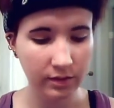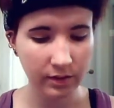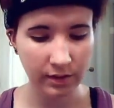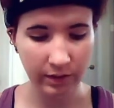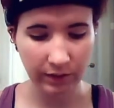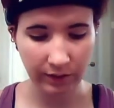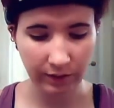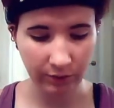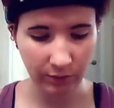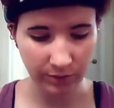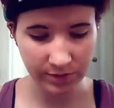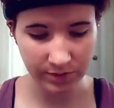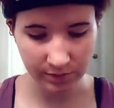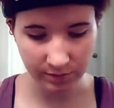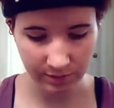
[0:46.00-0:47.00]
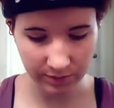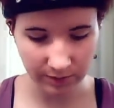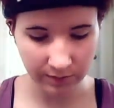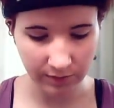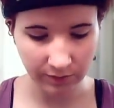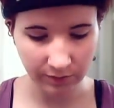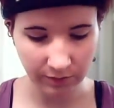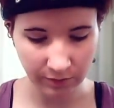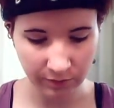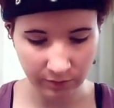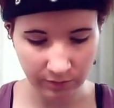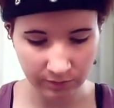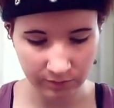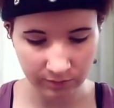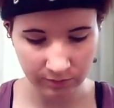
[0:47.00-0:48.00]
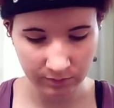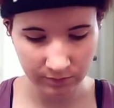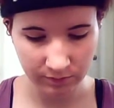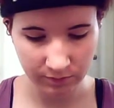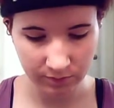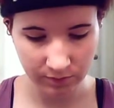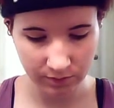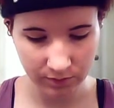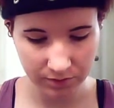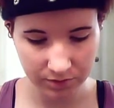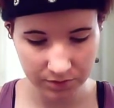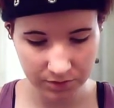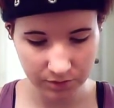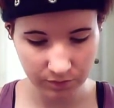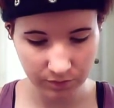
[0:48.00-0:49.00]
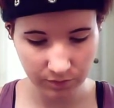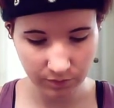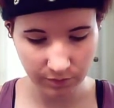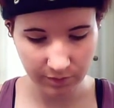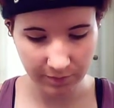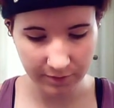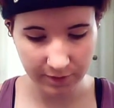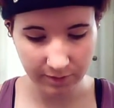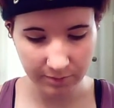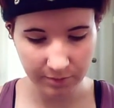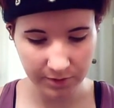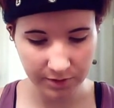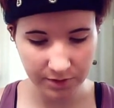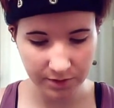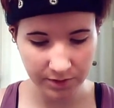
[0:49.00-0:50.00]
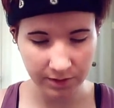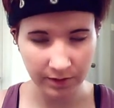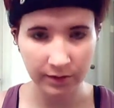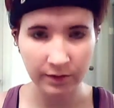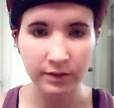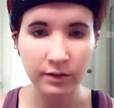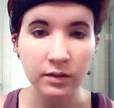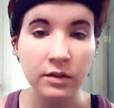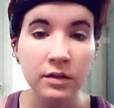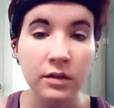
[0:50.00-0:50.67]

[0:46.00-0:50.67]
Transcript: I always start with the yellow, just rub that brush in there,